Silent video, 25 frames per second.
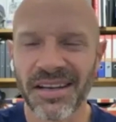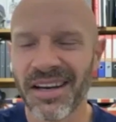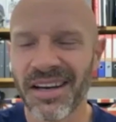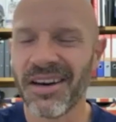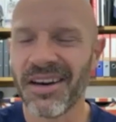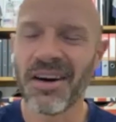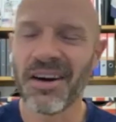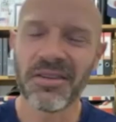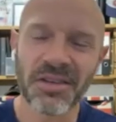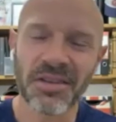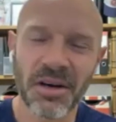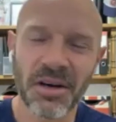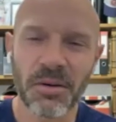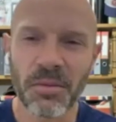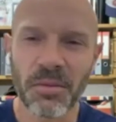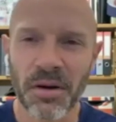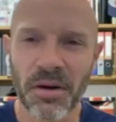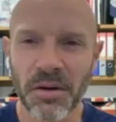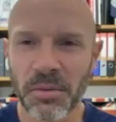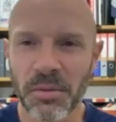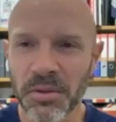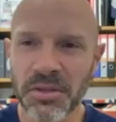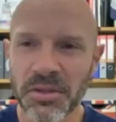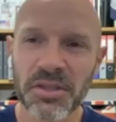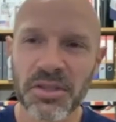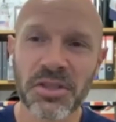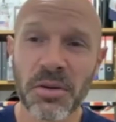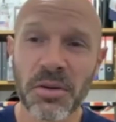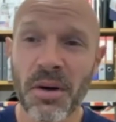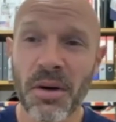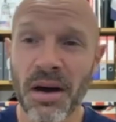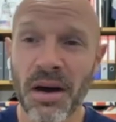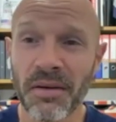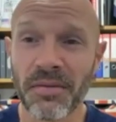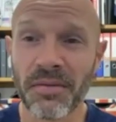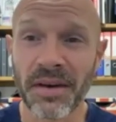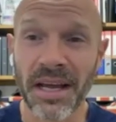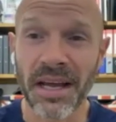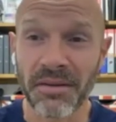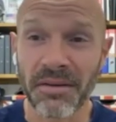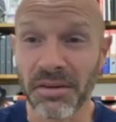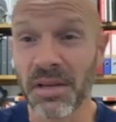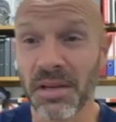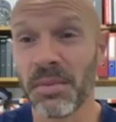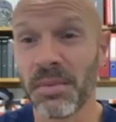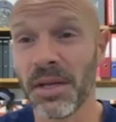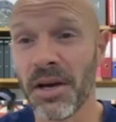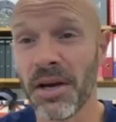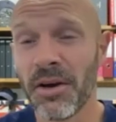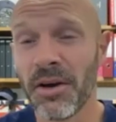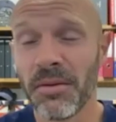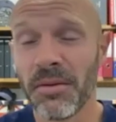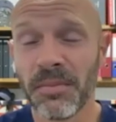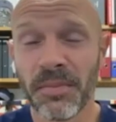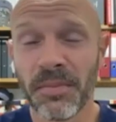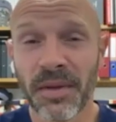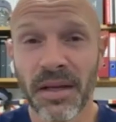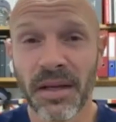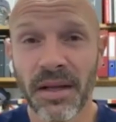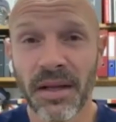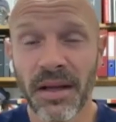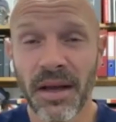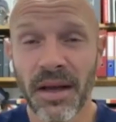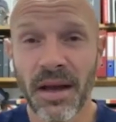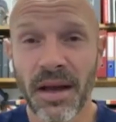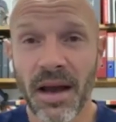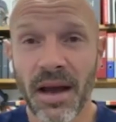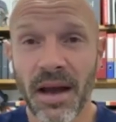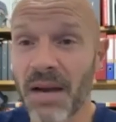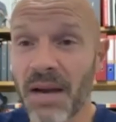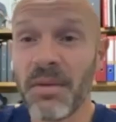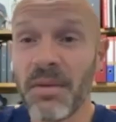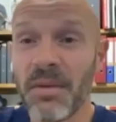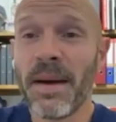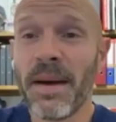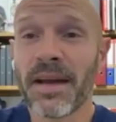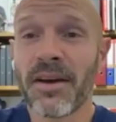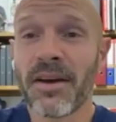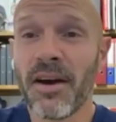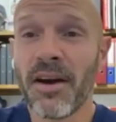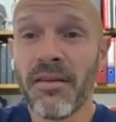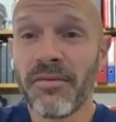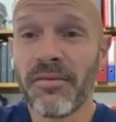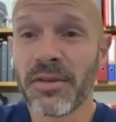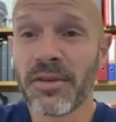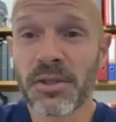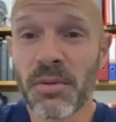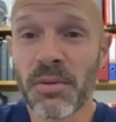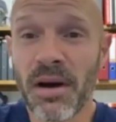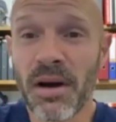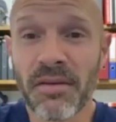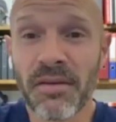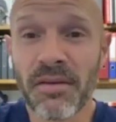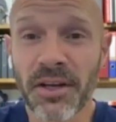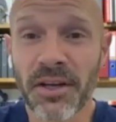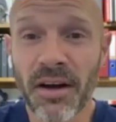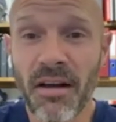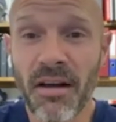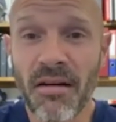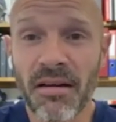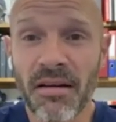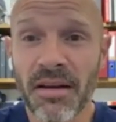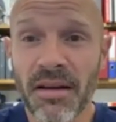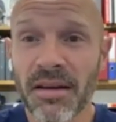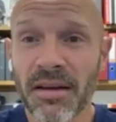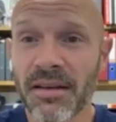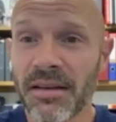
Oh, don't worry. We'll just do half an hour and you'll be home. And I'll be back home for 12 o'clock.